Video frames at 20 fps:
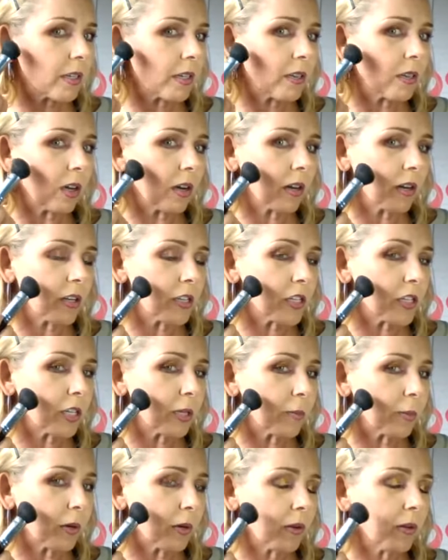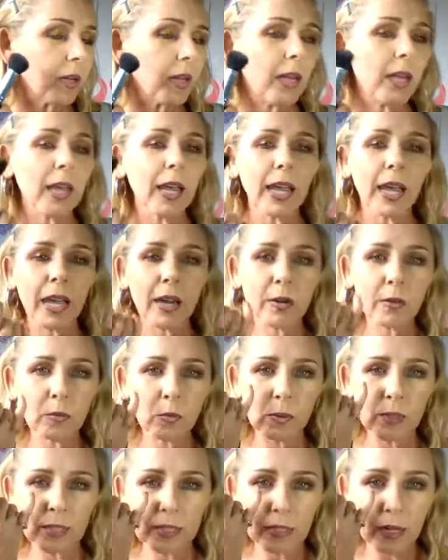along our cheekbone, and
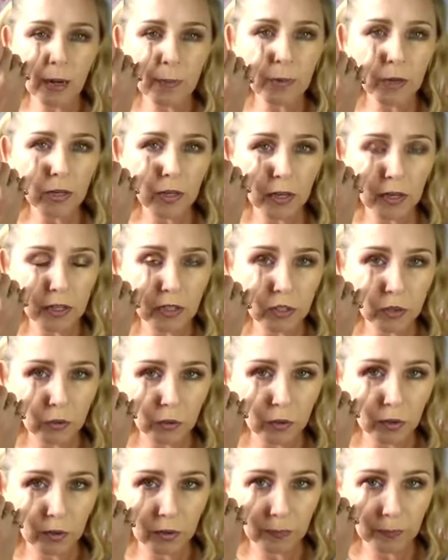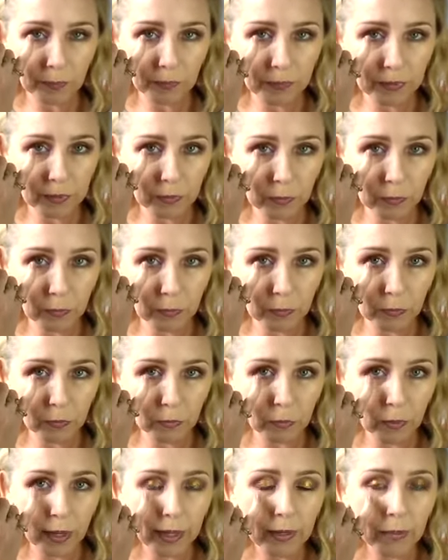we stop our contour
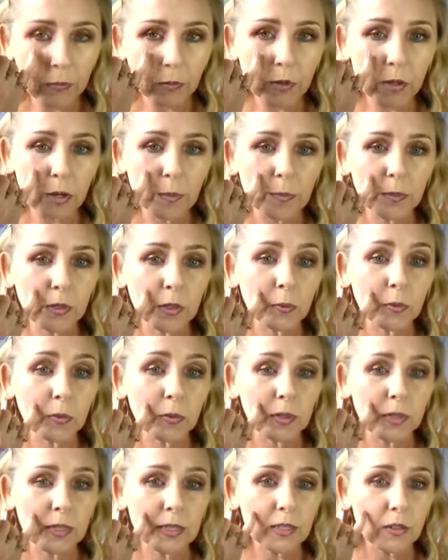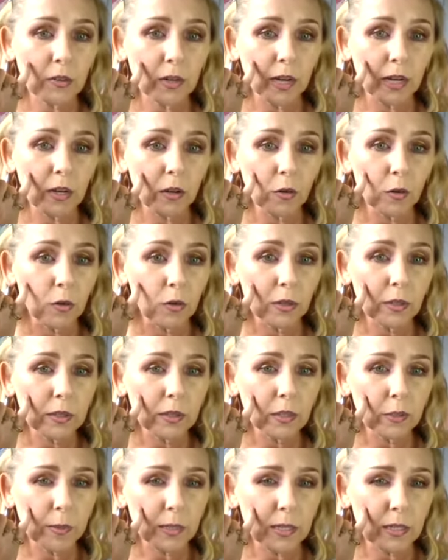right where our pupil is, okay, or a
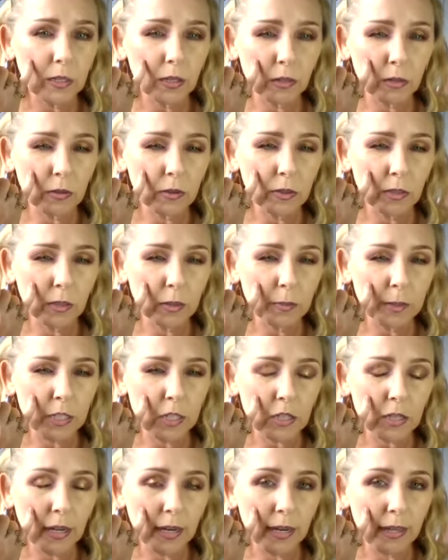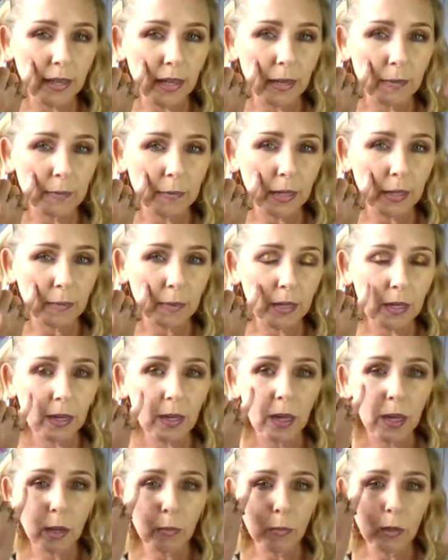little bit shy of that maybe,
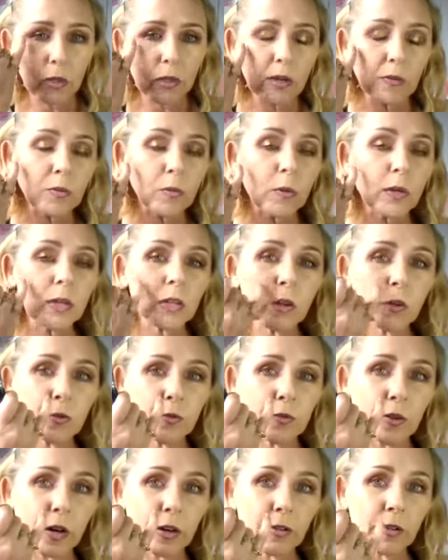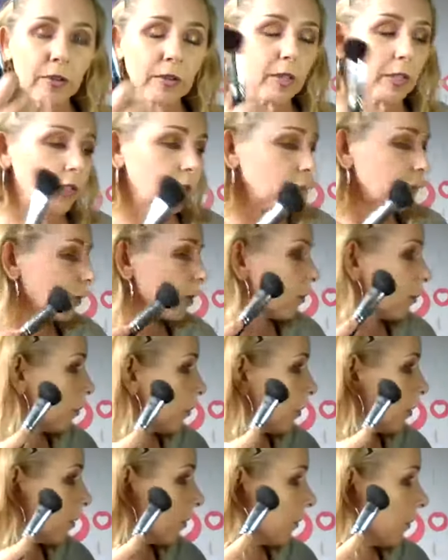but you never want to go farther than your pupil.
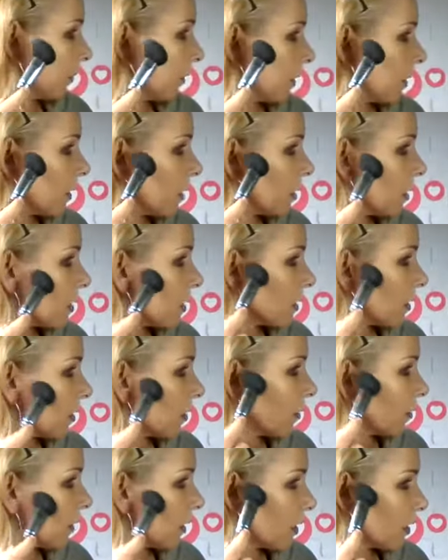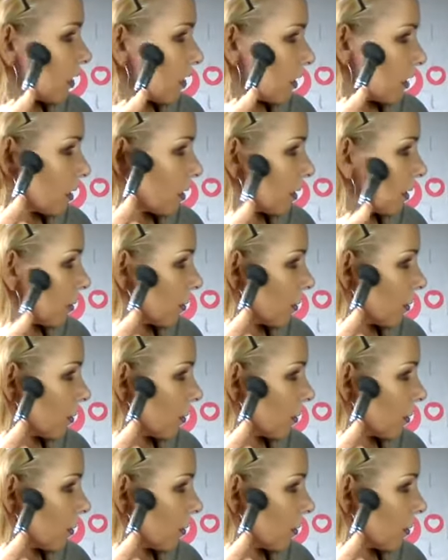So let's just